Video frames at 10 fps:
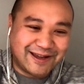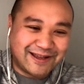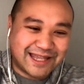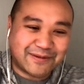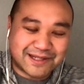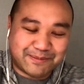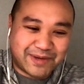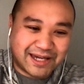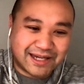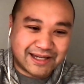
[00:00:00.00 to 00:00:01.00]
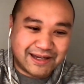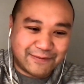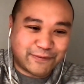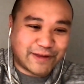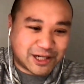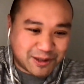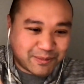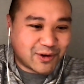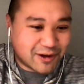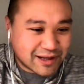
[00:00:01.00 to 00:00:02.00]
that was big inflection
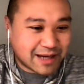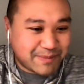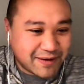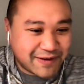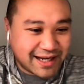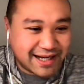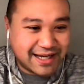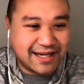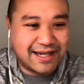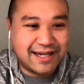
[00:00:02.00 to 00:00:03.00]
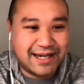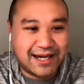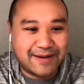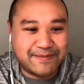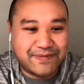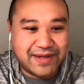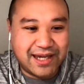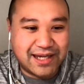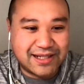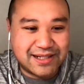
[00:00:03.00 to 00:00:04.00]
point or like pivot
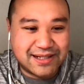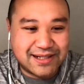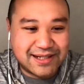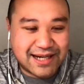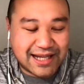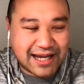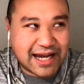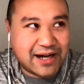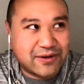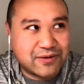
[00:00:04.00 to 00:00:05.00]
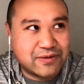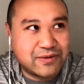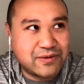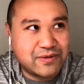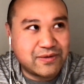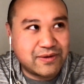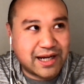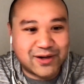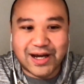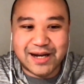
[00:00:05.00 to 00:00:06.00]
in kind of like how I
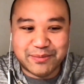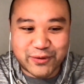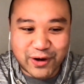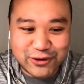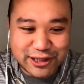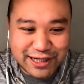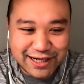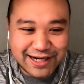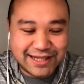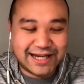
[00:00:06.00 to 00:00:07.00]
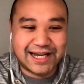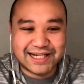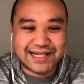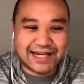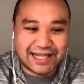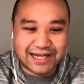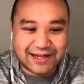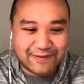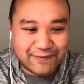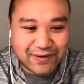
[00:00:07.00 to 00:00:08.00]
don't know, I approached the next kind of like
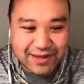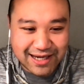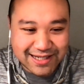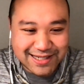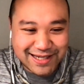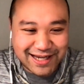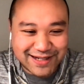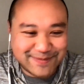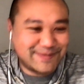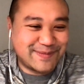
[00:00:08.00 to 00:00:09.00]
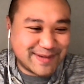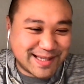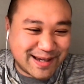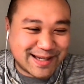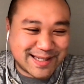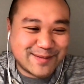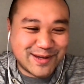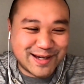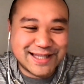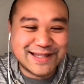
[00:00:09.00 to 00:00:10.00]
few things and
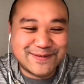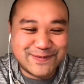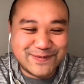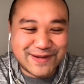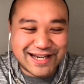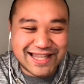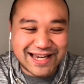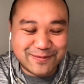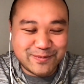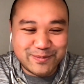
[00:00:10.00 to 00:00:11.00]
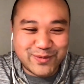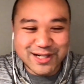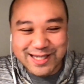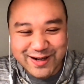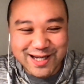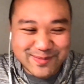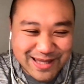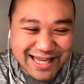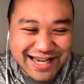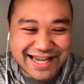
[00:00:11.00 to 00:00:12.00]
similar, kind of like more serious, but
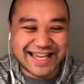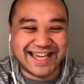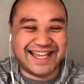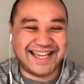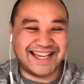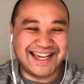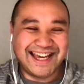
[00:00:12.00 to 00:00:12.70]
like everything